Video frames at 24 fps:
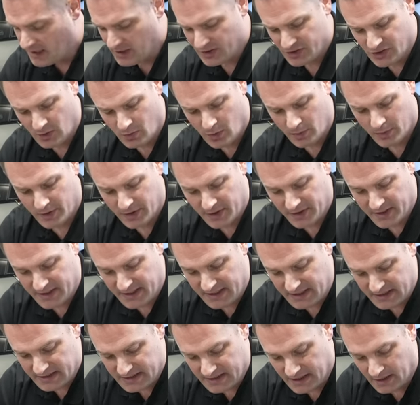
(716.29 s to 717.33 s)
So what we're gonna
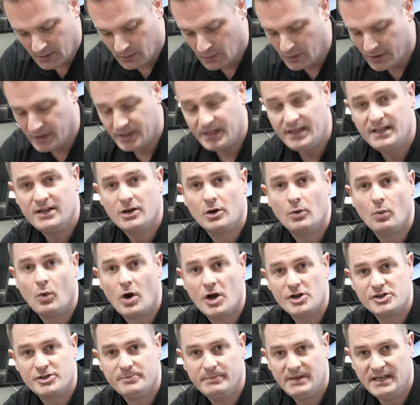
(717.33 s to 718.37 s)
need our
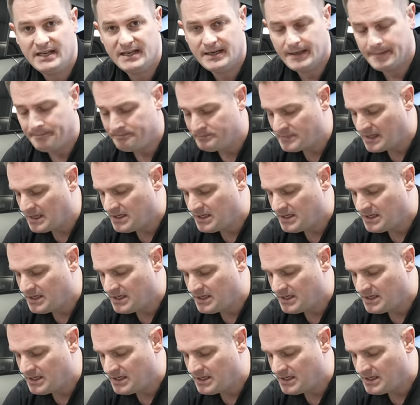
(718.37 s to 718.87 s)
wash media.